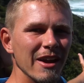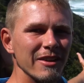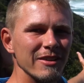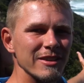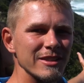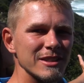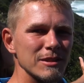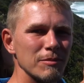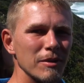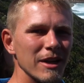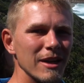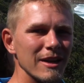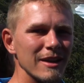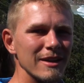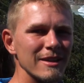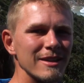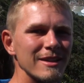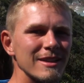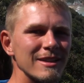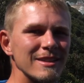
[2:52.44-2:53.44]
Herold's Bay.
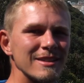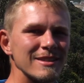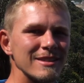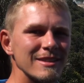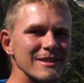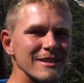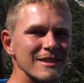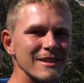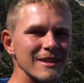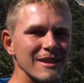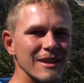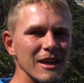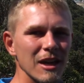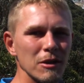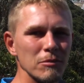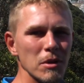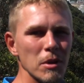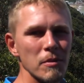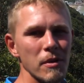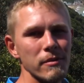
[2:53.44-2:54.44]

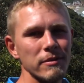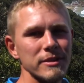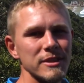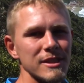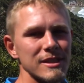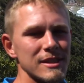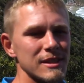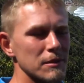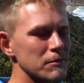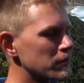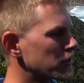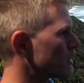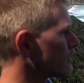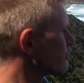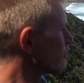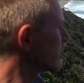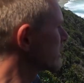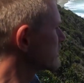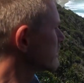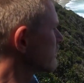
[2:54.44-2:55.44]
And maybe we'll see some uh,
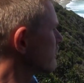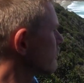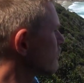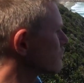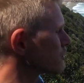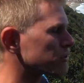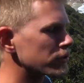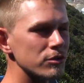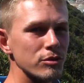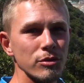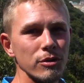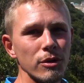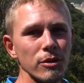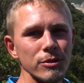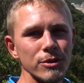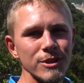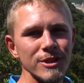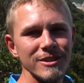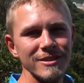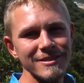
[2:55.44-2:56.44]
whales in the ocean, who knows.
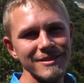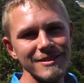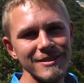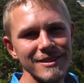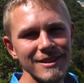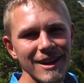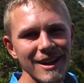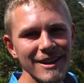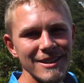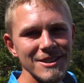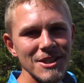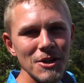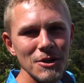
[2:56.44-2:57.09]
Let's